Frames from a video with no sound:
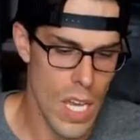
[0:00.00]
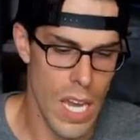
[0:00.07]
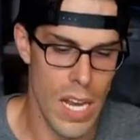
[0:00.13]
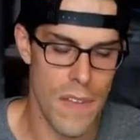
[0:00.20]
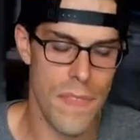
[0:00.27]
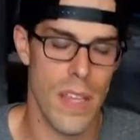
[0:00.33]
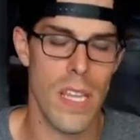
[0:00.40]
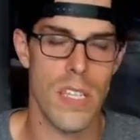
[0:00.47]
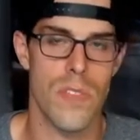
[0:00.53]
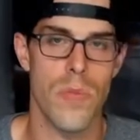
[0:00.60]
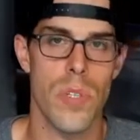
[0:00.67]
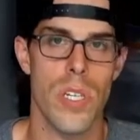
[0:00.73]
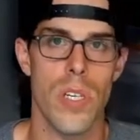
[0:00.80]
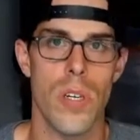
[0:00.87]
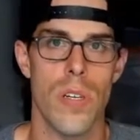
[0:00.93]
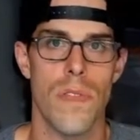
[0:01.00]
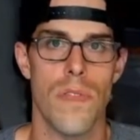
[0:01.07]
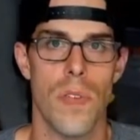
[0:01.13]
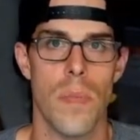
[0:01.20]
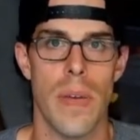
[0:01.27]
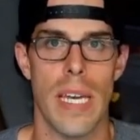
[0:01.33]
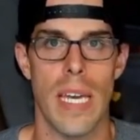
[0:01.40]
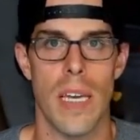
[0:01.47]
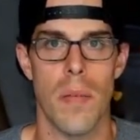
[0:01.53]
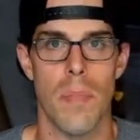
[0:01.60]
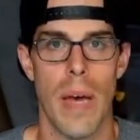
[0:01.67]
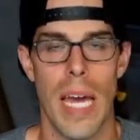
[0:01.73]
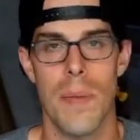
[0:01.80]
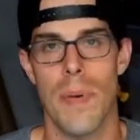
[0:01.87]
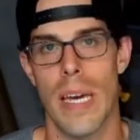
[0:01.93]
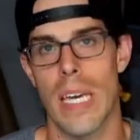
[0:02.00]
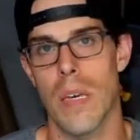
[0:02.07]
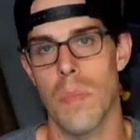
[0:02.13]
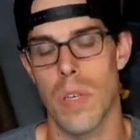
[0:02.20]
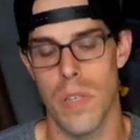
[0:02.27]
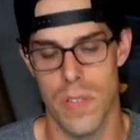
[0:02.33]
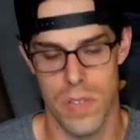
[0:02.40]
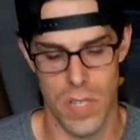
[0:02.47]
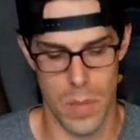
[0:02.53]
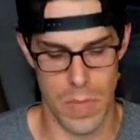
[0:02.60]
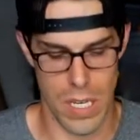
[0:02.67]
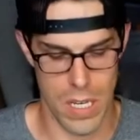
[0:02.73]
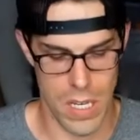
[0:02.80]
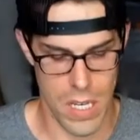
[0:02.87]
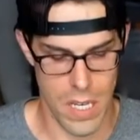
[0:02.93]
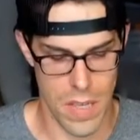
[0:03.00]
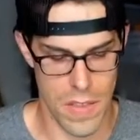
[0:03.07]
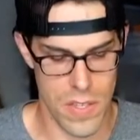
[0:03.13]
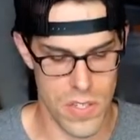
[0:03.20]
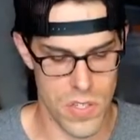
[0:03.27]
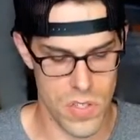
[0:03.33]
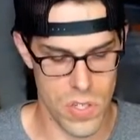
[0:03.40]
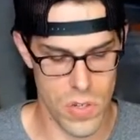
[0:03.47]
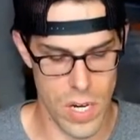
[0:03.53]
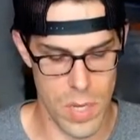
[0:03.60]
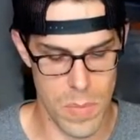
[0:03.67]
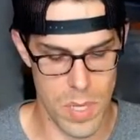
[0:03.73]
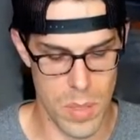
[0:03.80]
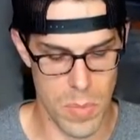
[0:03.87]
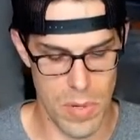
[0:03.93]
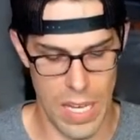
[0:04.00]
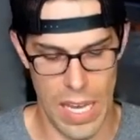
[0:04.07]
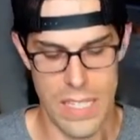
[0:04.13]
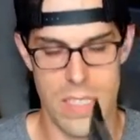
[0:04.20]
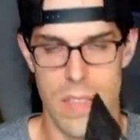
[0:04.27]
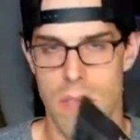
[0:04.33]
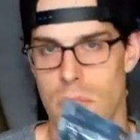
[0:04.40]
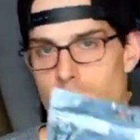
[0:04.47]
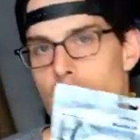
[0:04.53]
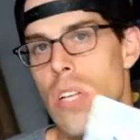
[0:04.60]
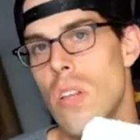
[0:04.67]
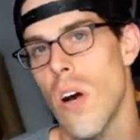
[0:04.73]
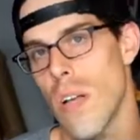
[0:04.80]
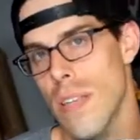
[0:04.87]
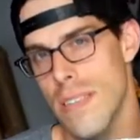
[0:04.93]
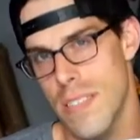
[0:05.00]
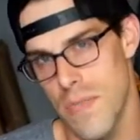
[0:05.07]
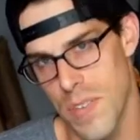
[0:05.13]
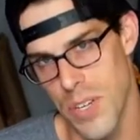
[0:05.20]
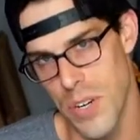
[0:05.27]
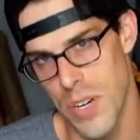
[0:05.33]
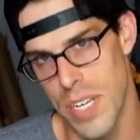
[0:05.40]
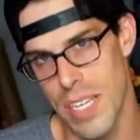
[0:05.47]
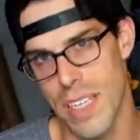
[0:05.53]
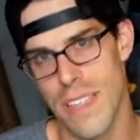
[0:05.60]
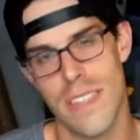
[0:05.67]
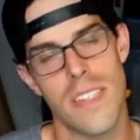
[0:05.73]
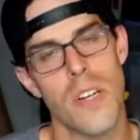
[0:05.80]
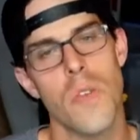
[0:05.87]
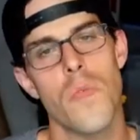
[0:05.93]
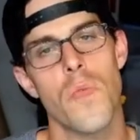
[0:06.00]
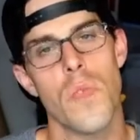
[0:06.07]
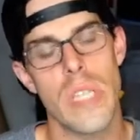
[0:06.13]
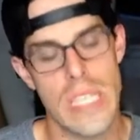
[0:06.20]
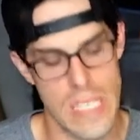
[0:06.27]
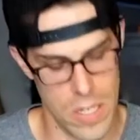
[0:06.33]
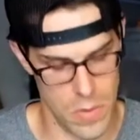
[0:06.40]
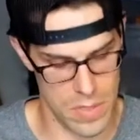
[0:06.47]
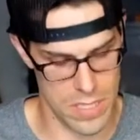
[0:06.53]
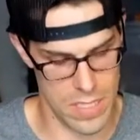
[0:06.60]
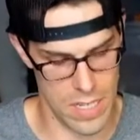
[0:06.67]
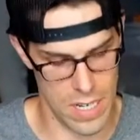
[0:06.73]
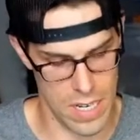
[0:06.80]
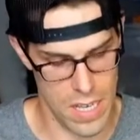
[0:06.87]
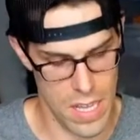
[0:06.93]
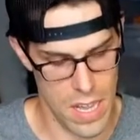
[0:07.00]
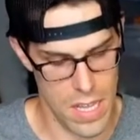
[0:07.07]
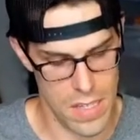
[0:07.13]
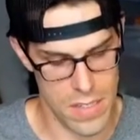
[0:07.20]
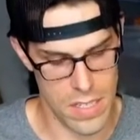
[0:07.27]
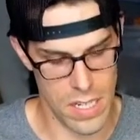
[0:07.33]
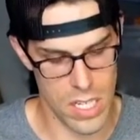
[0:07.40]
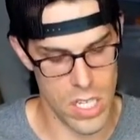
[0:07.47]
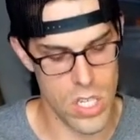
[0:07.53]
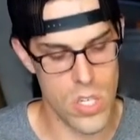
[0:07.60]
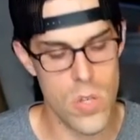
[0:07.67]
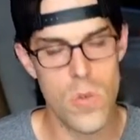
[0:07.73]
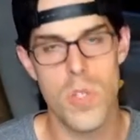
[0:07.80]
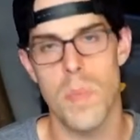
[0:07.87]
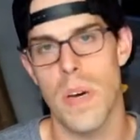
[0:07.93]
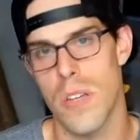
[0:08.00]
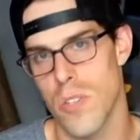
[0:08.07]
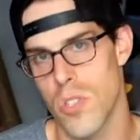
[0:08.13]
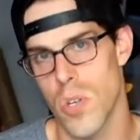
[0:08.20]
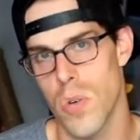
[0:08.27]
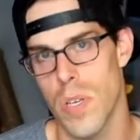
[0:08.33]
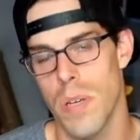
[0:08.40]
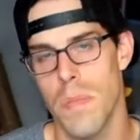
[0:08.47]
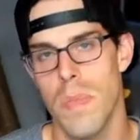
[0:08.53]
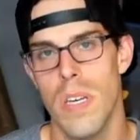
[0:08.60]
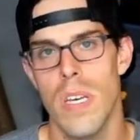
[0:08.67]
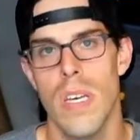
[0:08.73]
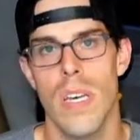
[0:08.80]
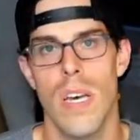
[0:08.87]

And I found that's really good for making backpacking meals. I mean, this is a great meal, but it has a very long list of ingredients. You don't really know what's in it. It's got a huge amount of sodium.